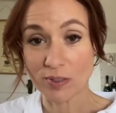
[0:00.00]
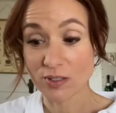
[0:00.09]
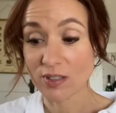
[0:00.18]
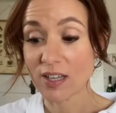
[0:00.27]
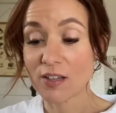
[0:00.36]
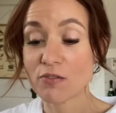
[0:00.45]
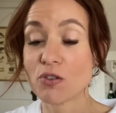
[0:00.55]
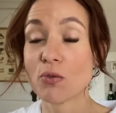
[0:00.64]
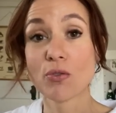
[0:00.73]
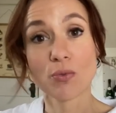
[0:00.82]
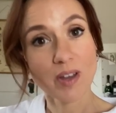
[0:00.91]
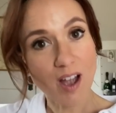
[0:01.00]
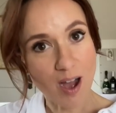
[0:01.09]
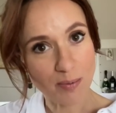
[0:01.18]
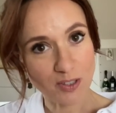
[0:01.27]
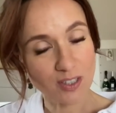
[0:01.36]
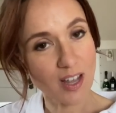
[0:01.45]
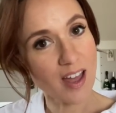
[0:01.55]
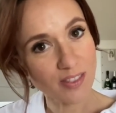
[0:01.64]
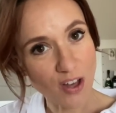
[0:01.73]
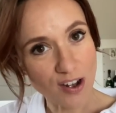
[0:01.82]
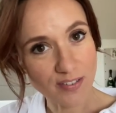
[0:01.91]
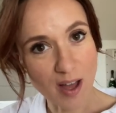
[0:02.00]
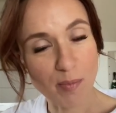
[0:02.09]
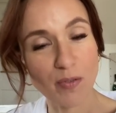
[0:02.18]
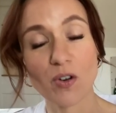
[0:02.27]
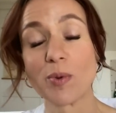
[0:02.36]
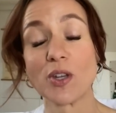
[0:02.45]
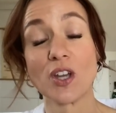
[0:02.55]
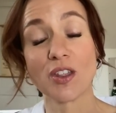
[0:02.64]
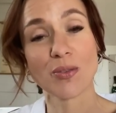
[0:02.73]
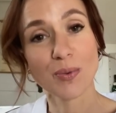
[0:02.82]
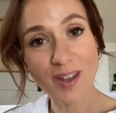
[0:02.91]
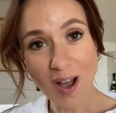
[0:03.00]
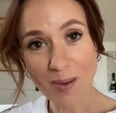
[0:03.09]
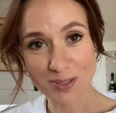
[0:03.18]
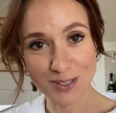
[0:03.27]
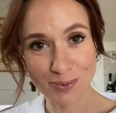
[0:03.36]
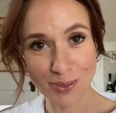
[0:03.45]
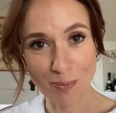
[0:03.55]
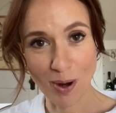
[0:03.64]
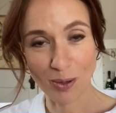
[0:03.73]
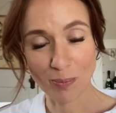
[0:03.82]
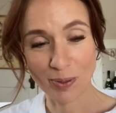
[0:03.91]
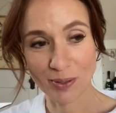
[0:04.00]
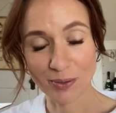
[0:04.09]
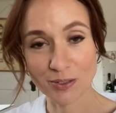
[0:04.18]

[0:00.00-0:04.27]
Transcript: So that gives you three options. I hadn't thought of that before, but you get three options with the Marlow pillows.